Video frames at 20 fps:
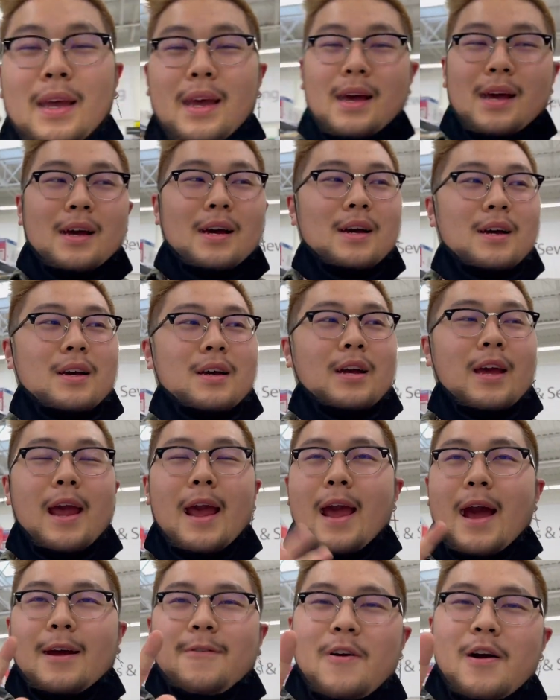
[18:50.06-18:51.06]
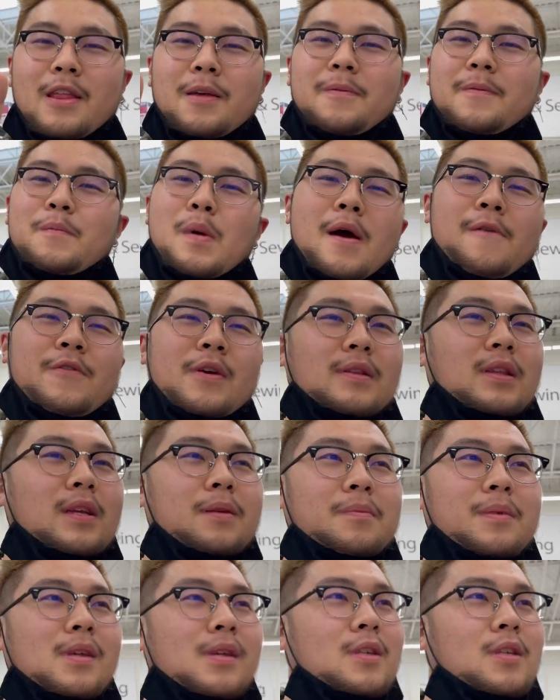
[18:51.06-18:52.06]
yeah, I found him in about
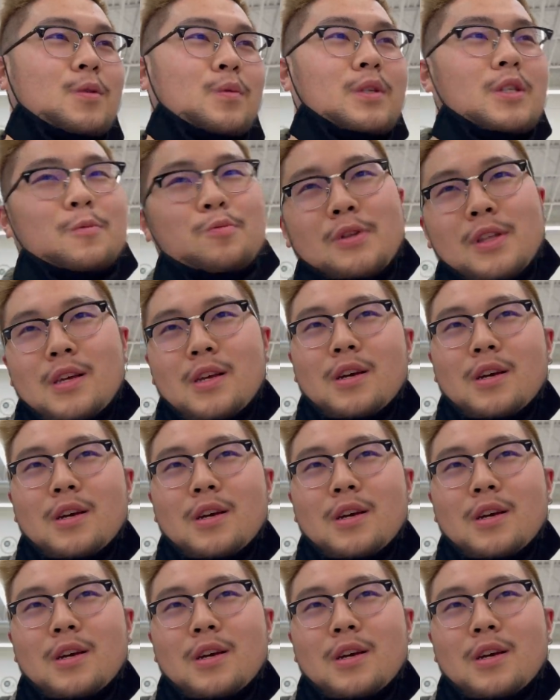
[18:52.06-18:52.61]
15 minutes, which is pretty